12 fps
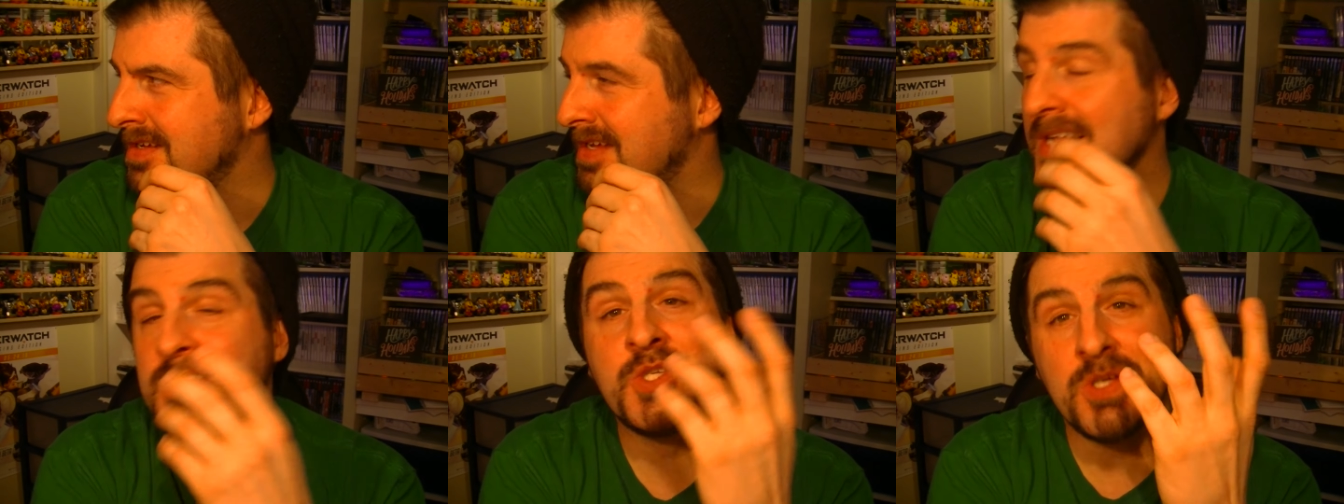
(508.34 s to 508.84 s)

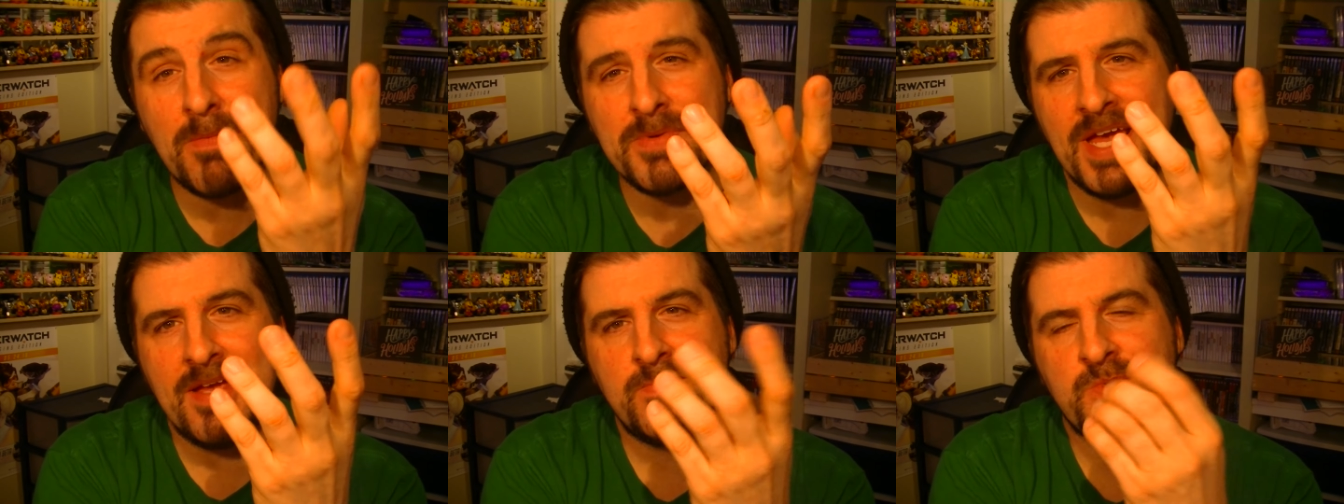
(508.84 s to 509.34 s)
In some
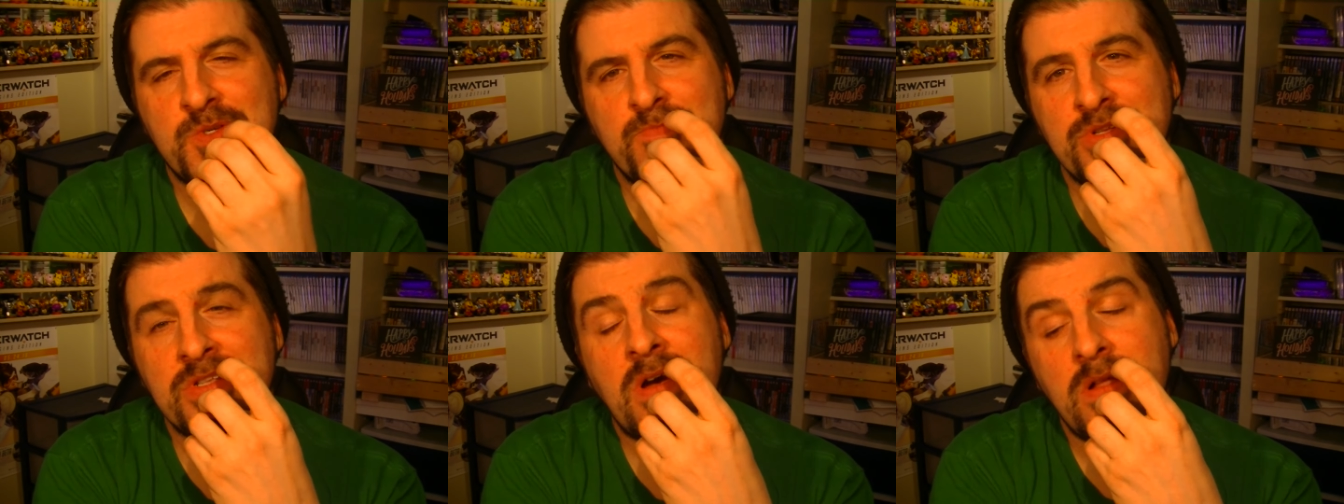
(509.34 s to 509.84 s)
games,
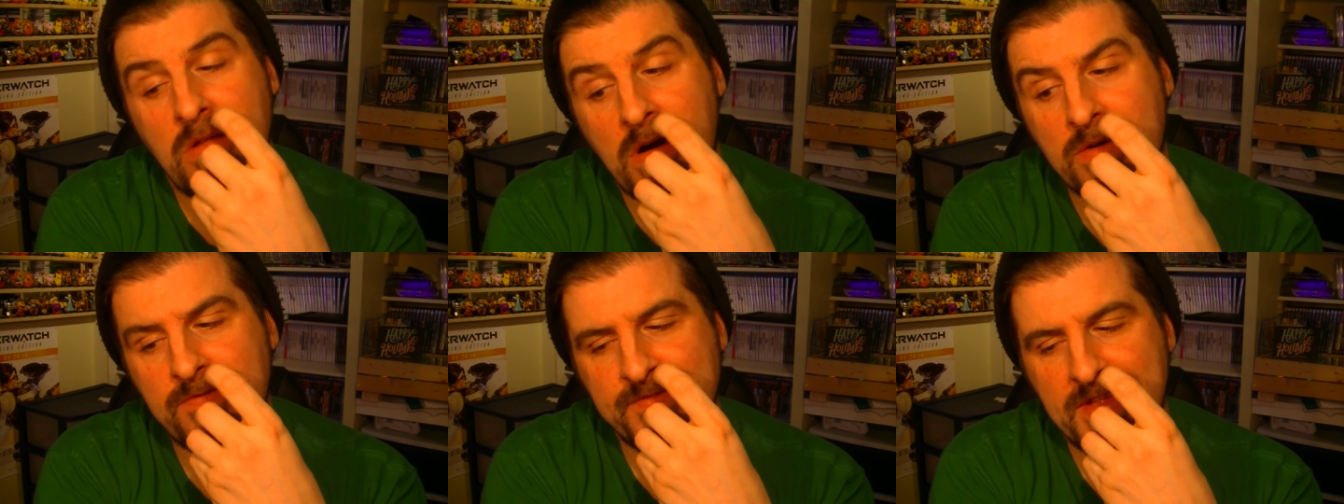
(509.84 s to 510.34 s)
but not a
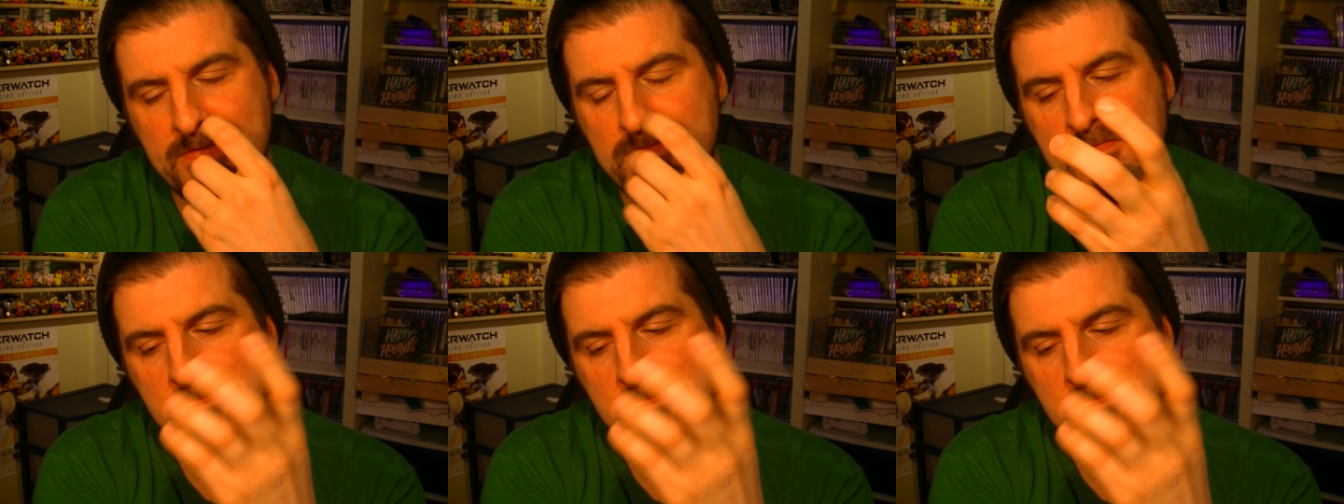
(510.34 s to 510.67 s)
lot of them.